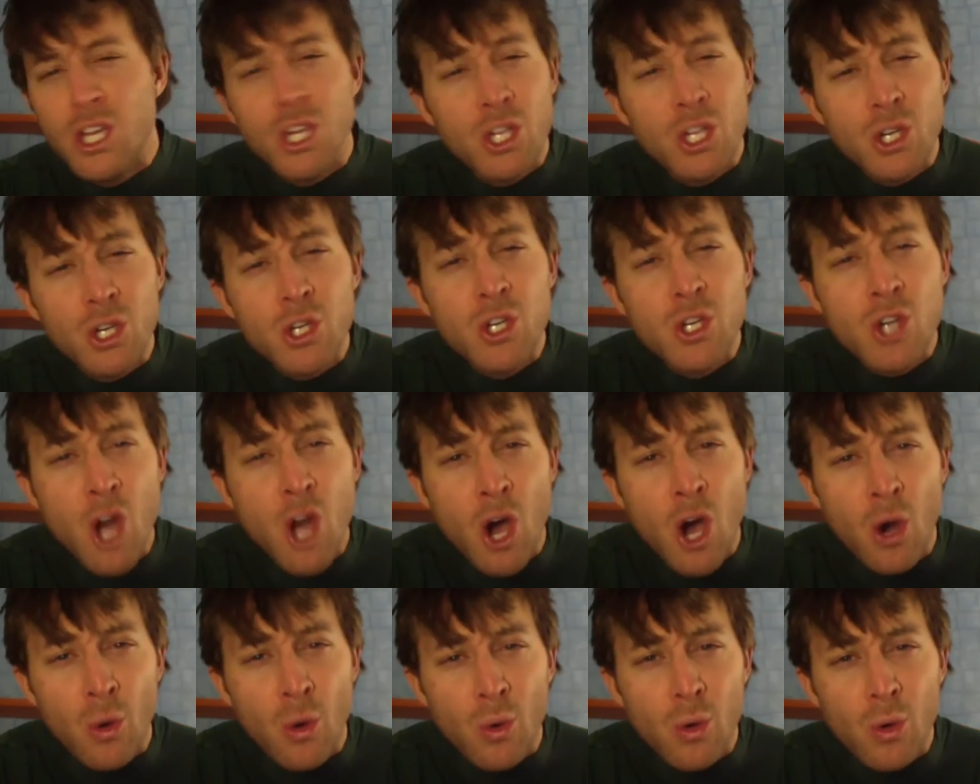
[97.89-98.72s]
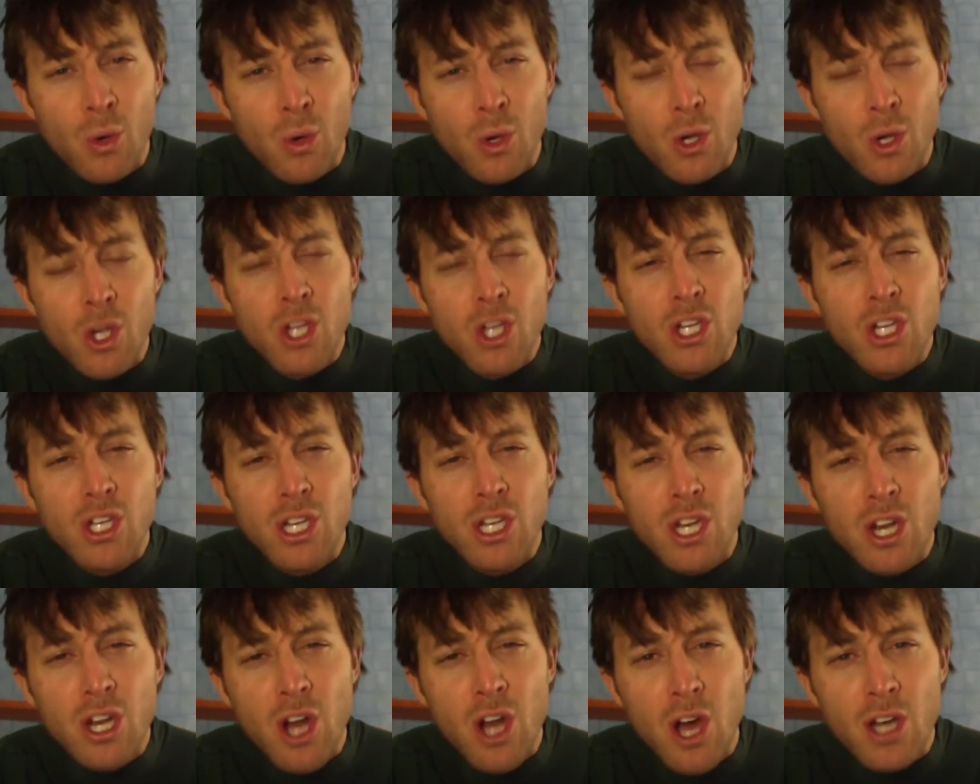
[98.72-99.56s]
No, you need
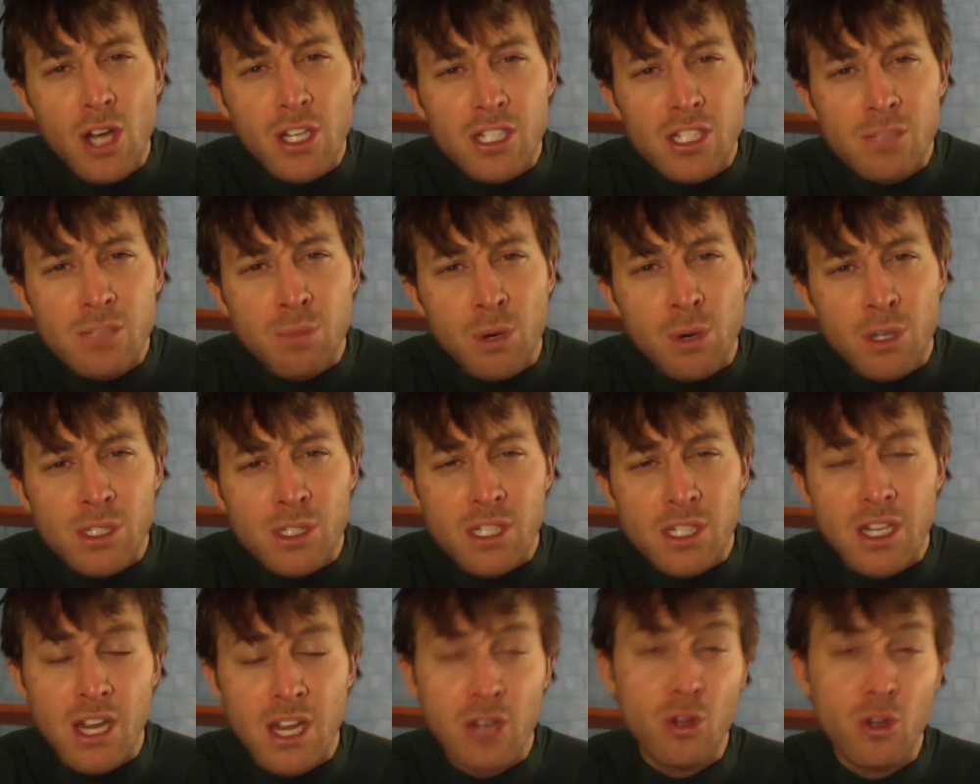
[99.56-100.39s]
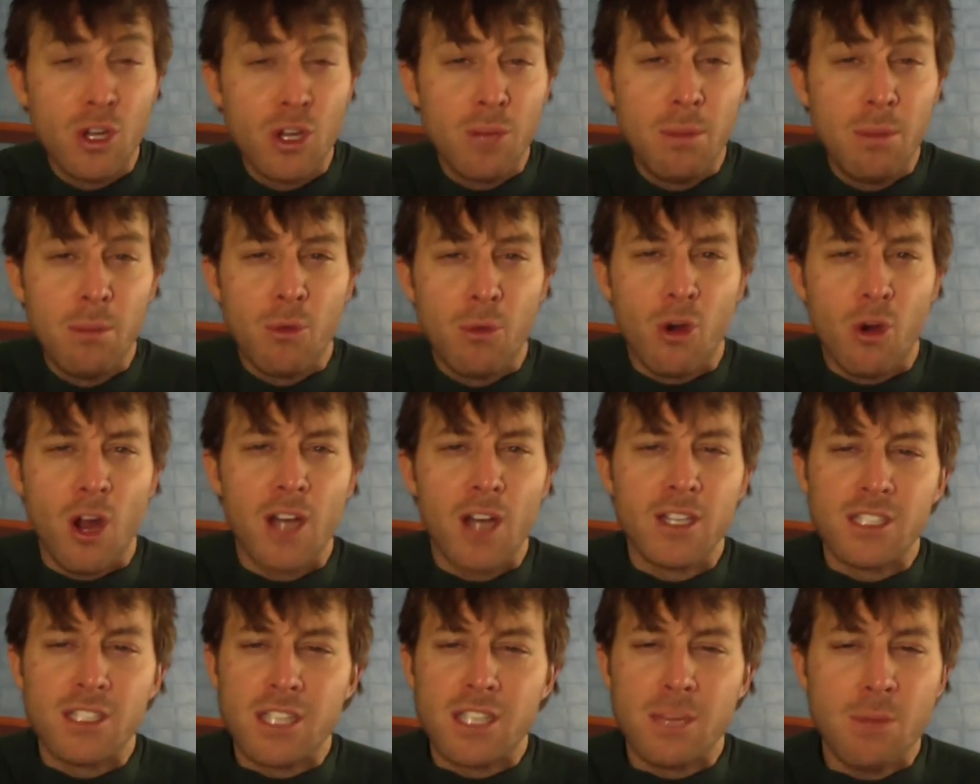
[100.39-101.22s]
an honest person. And who could be more
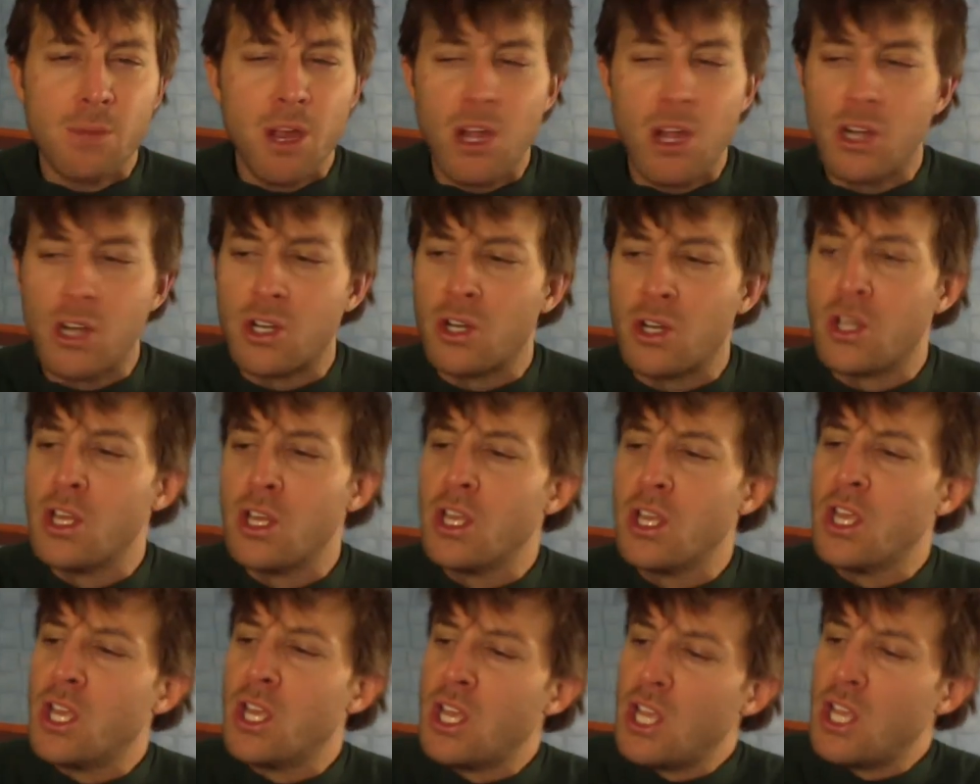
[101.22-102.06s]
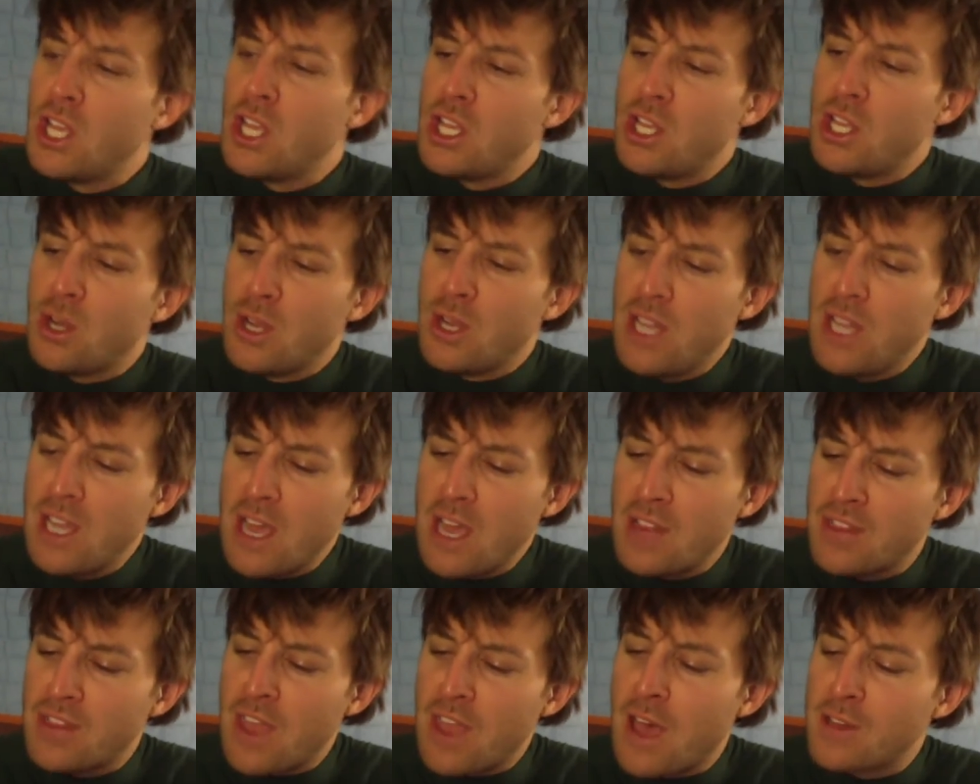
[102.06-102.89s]
honest than my uncle? You know, he
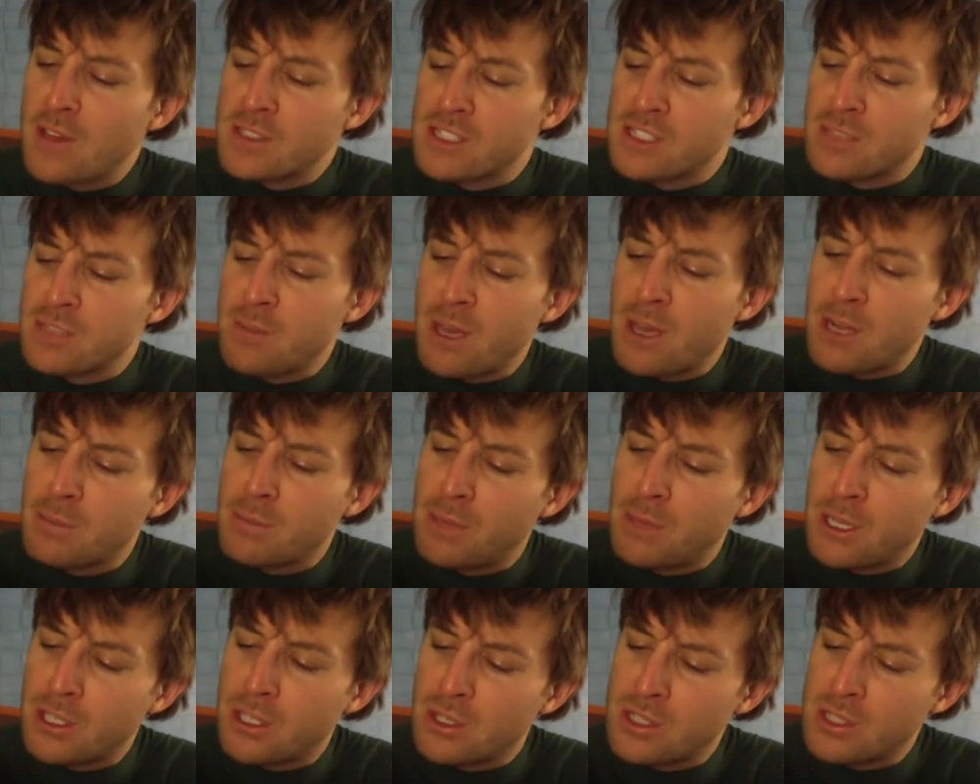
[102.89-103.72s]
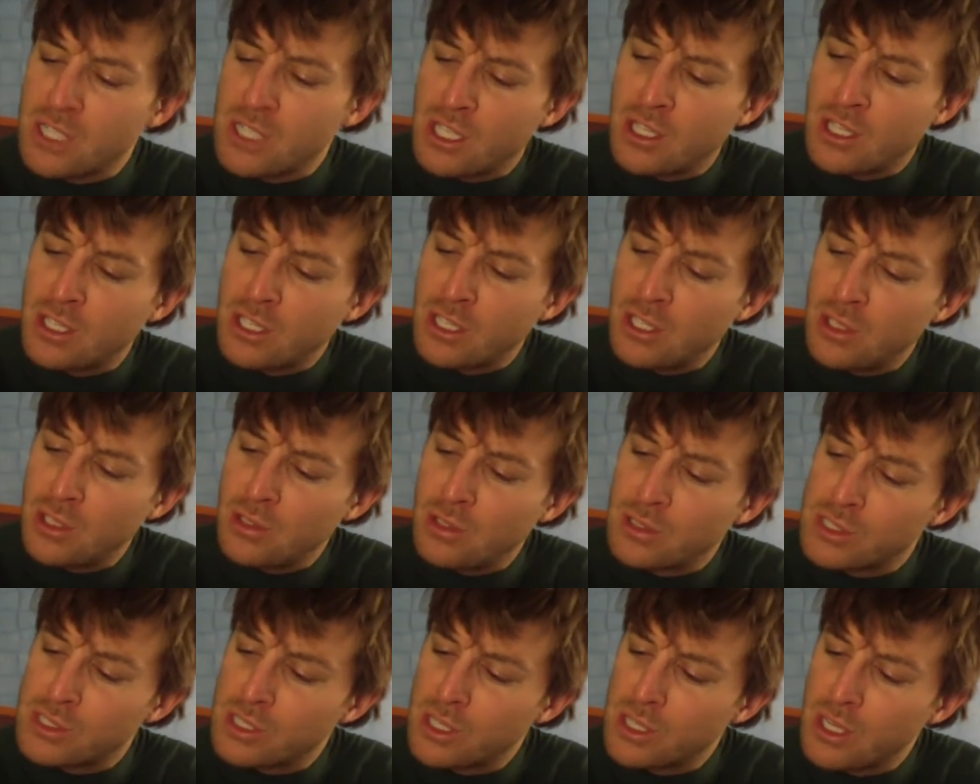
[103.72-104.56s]
had thousands of better pictures he could have
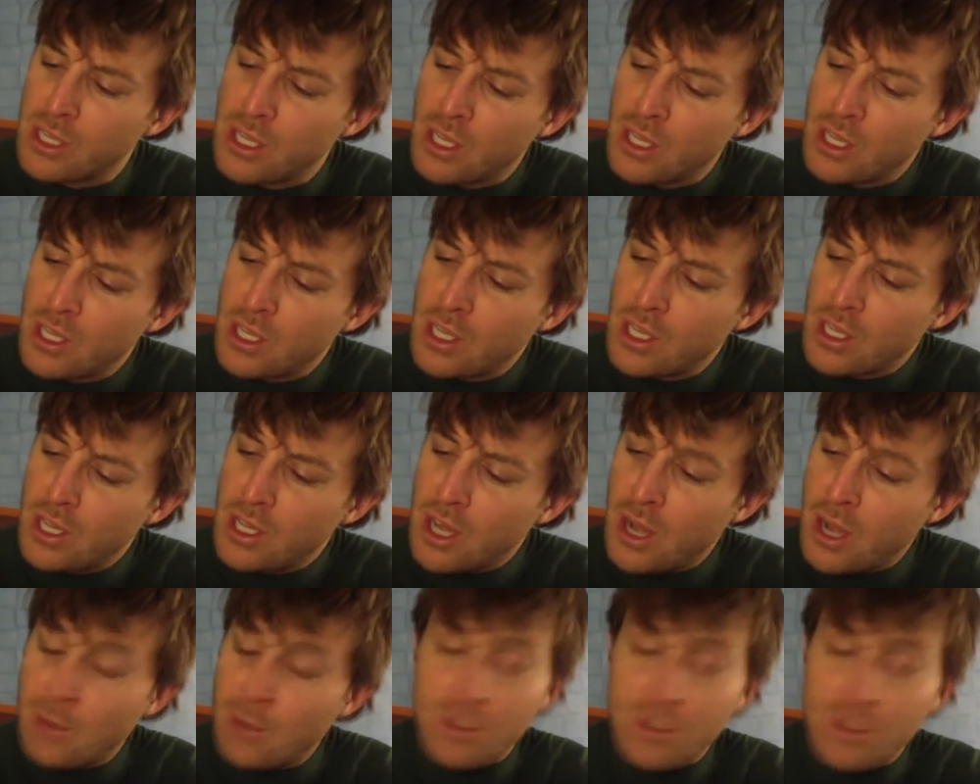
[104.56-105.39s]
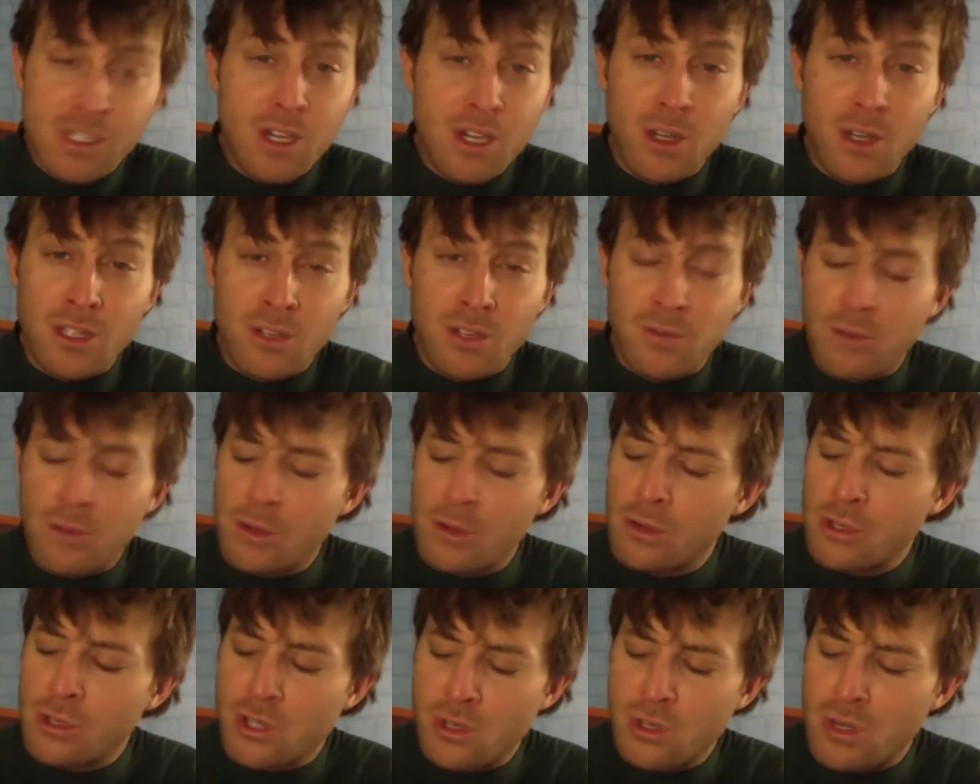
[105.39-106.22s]
used. I was there at the photo
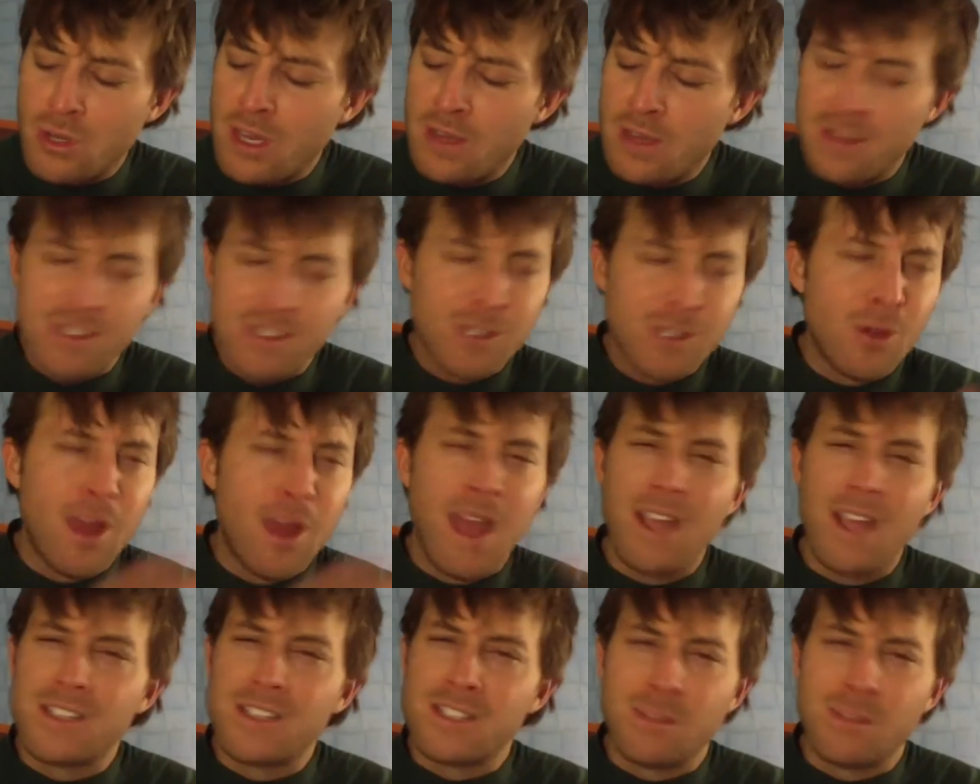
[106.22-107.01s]
shoot. He's so handsome,